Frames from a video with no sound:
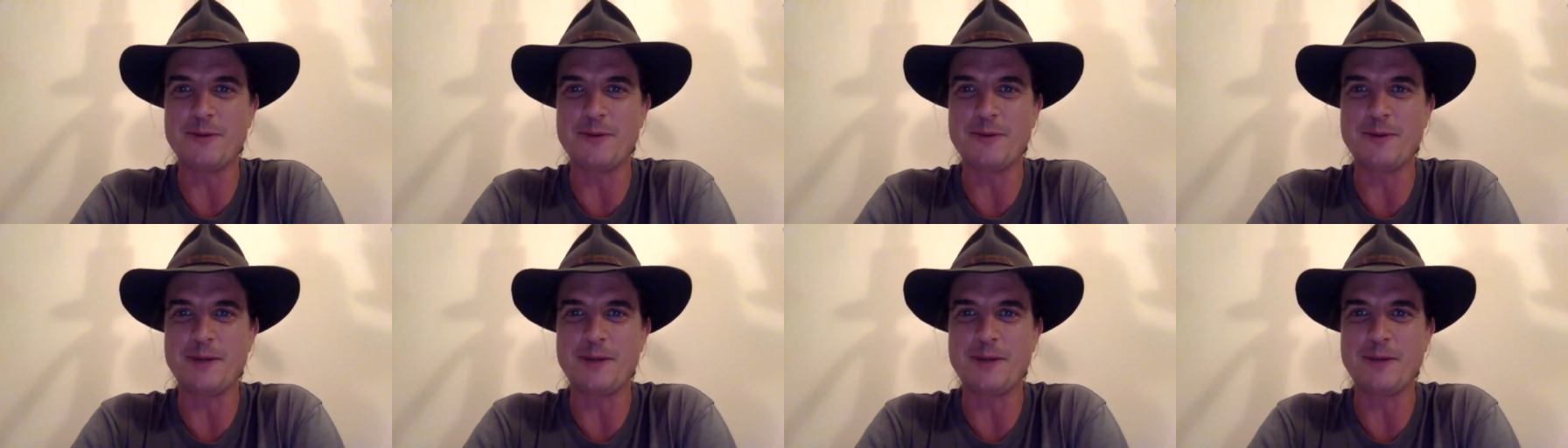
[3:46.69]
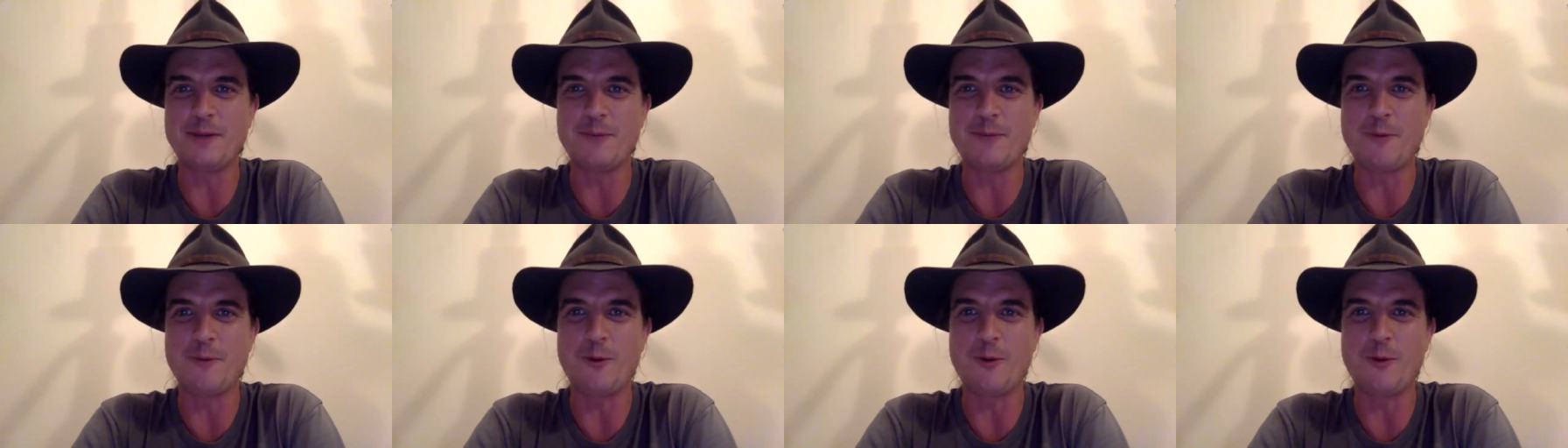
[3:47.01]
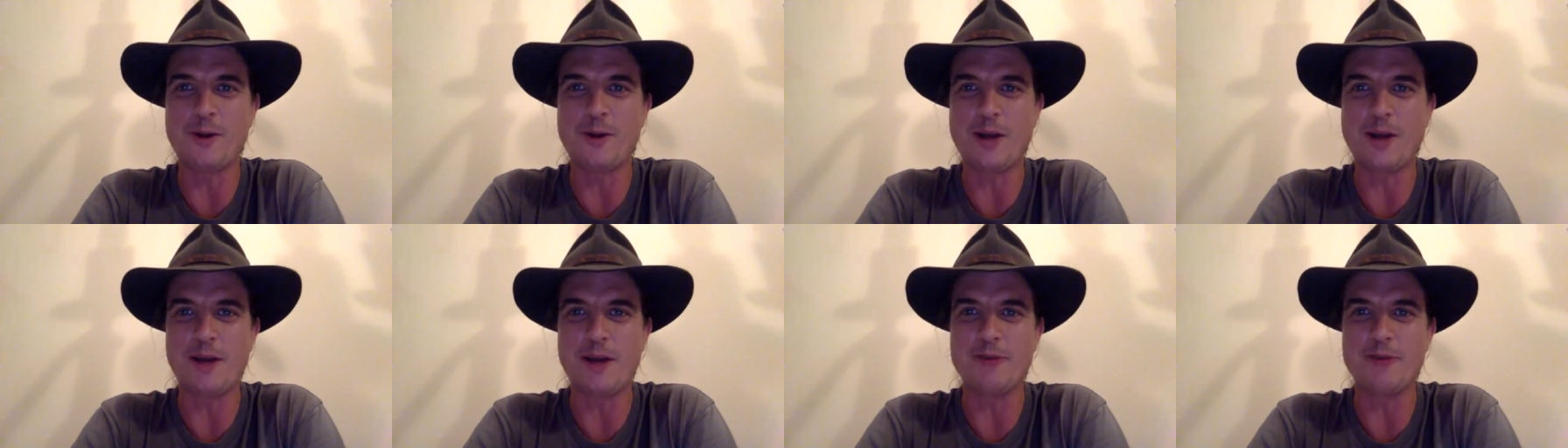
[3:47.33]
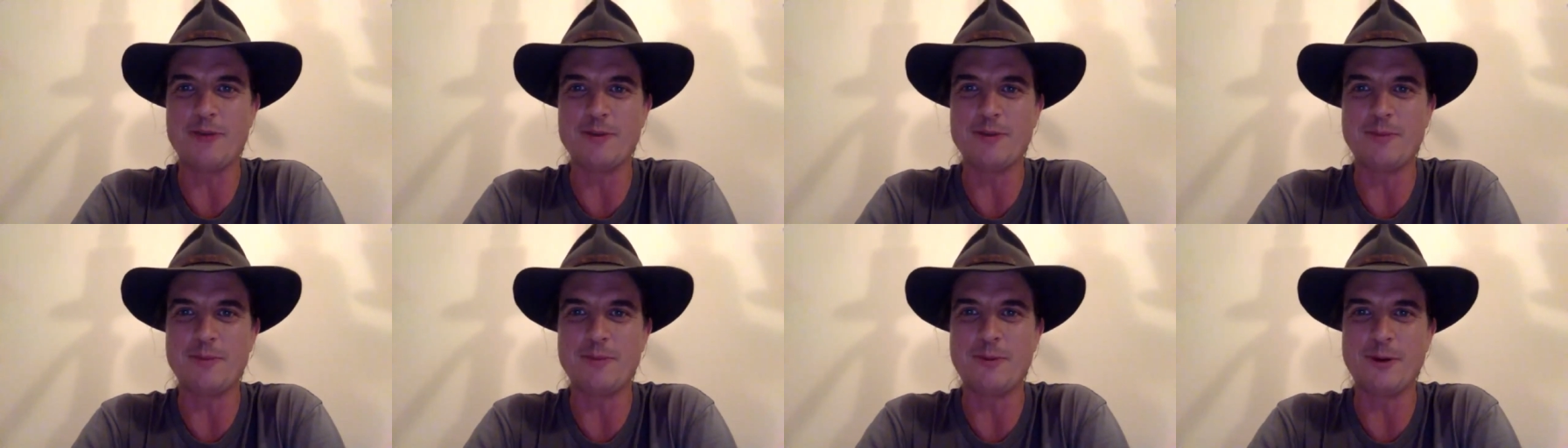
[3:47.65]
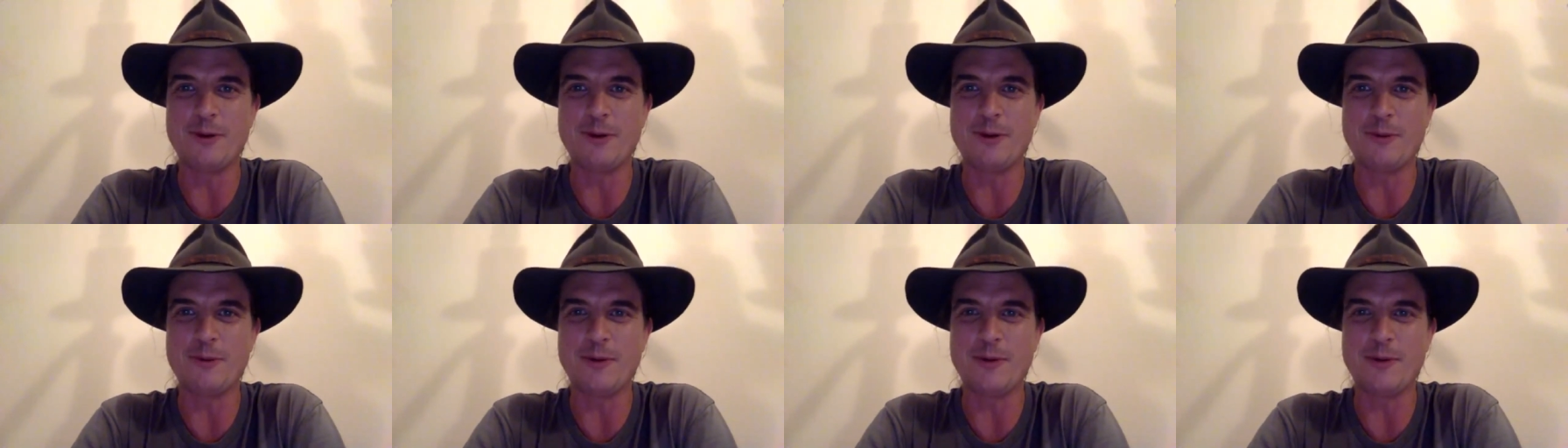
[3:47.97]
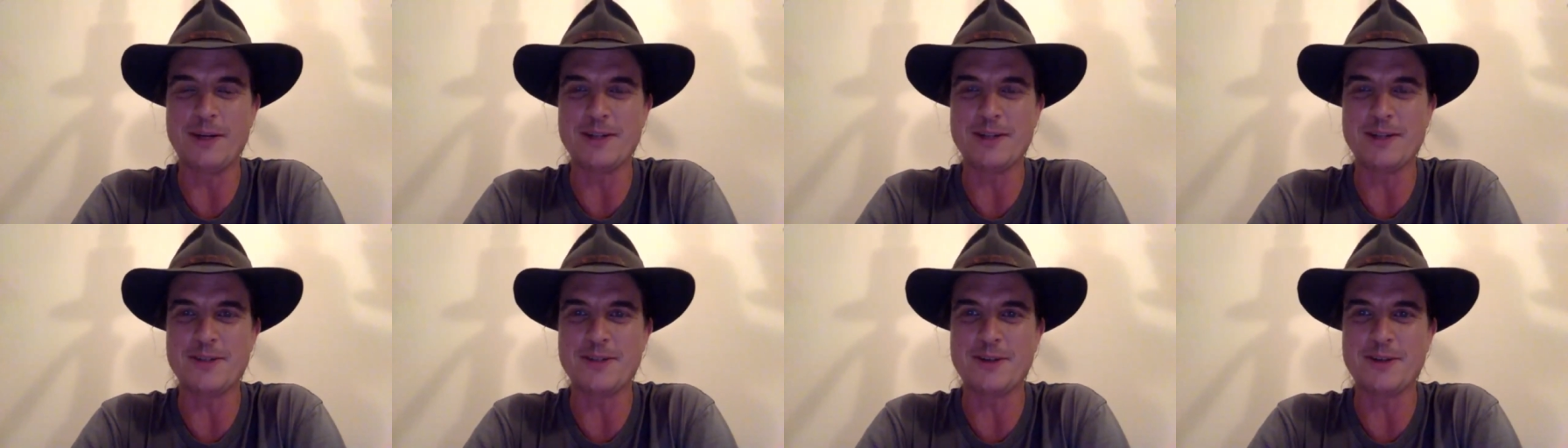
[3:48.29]
we can walk over the border when
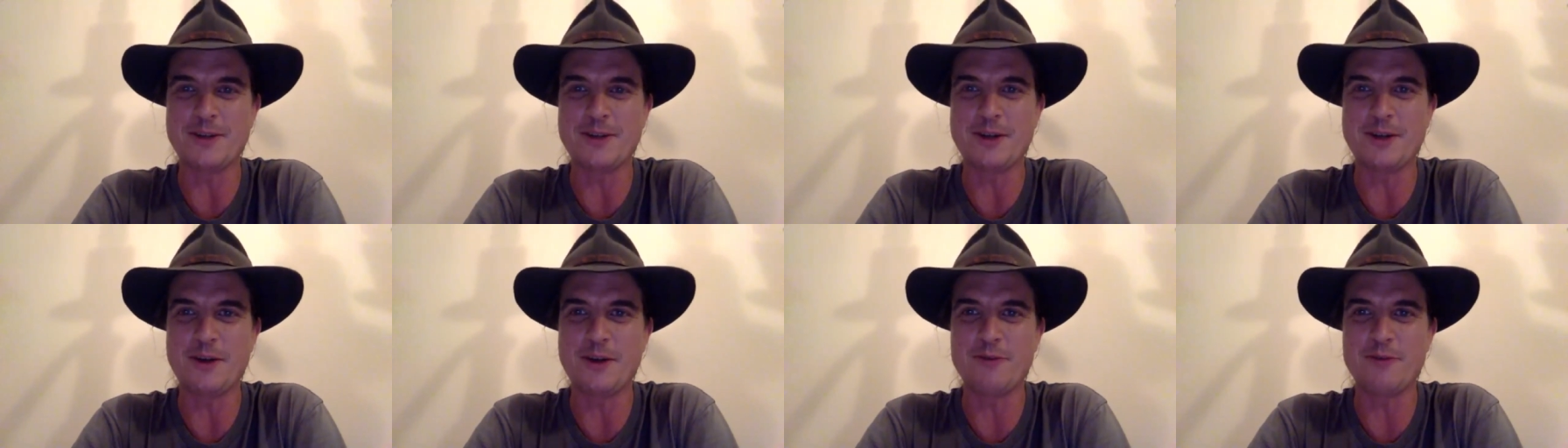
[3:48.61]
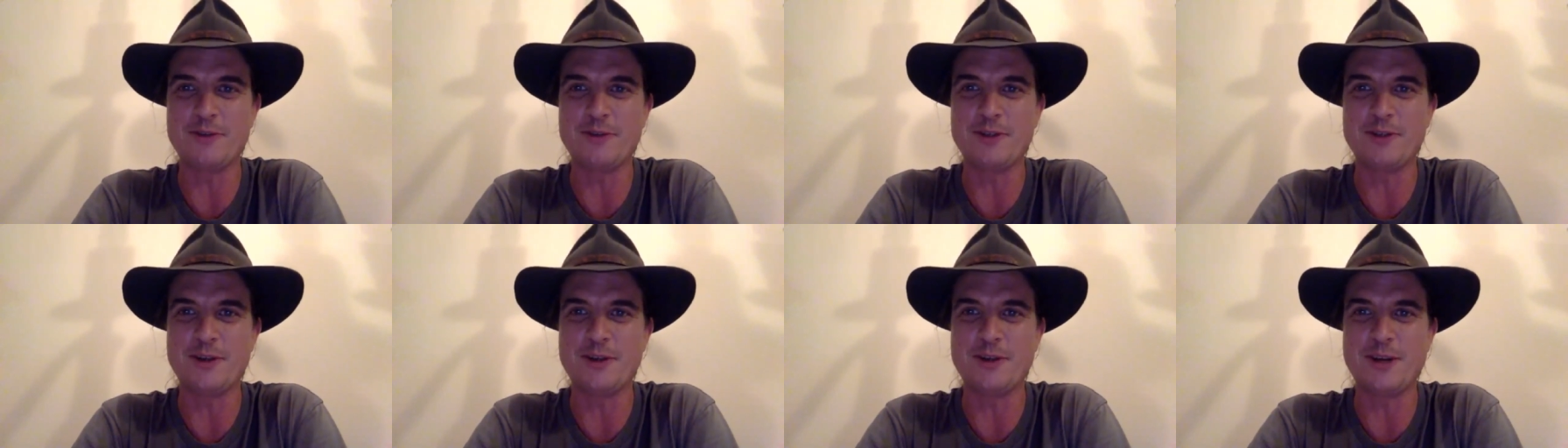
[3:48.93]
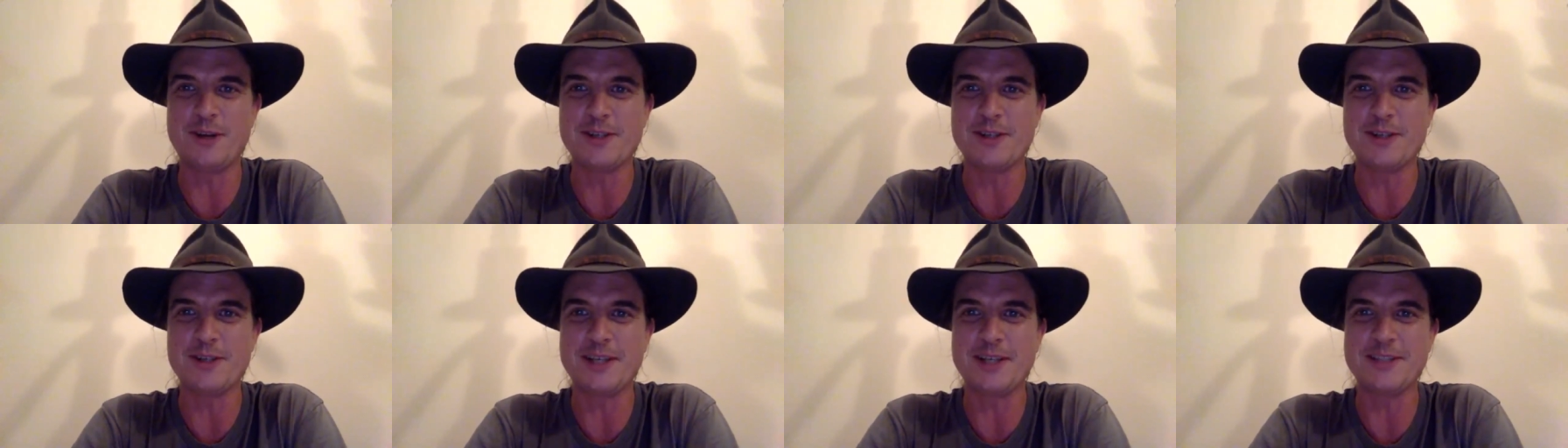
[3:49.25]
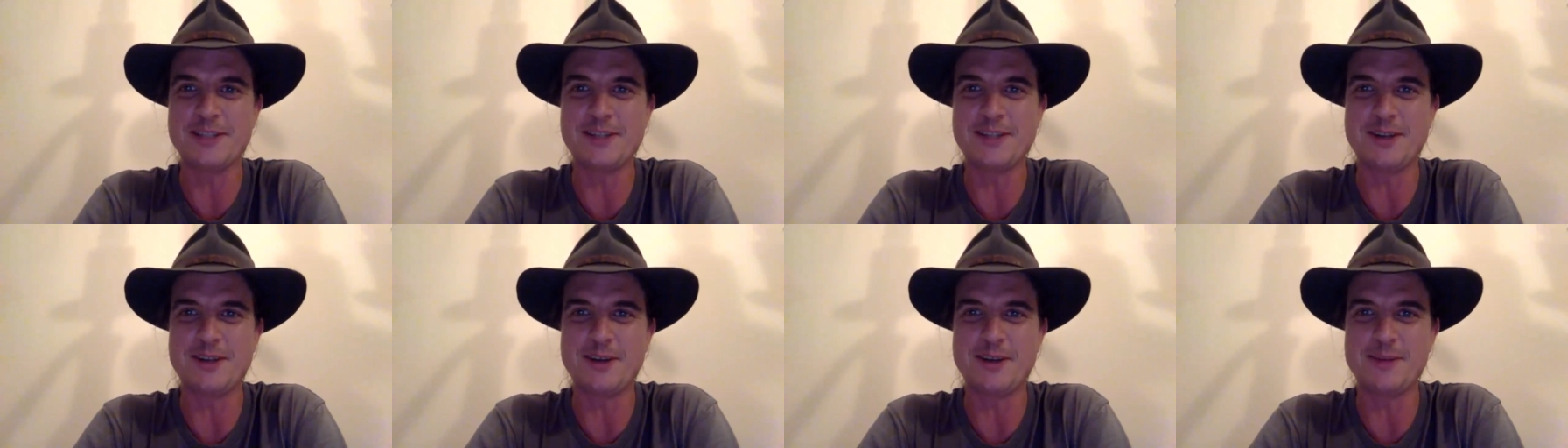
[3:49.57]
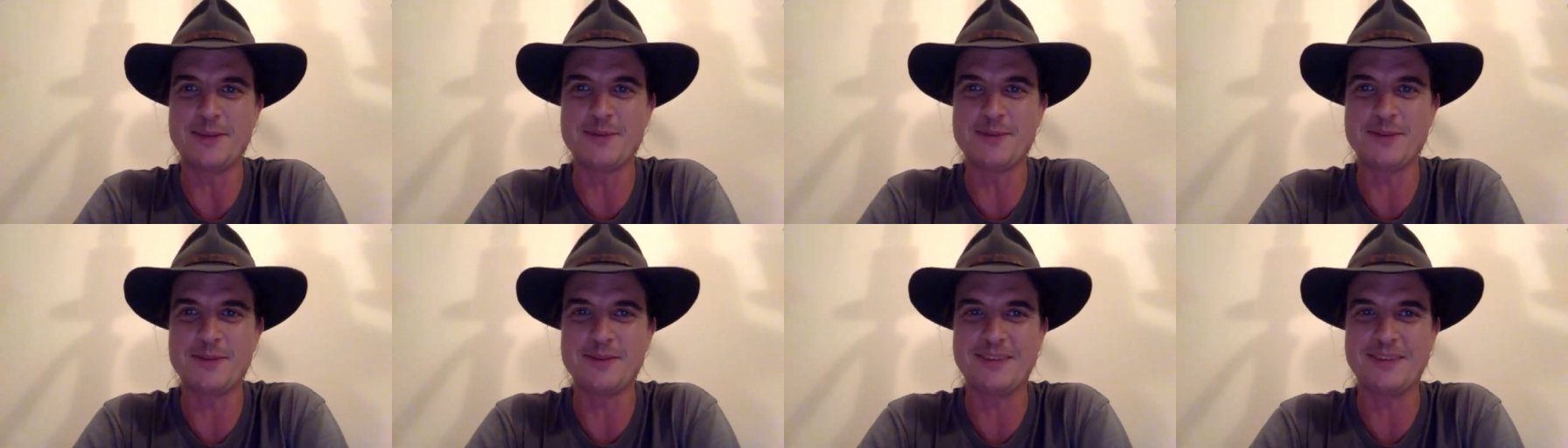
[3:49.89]
it's not 19 times.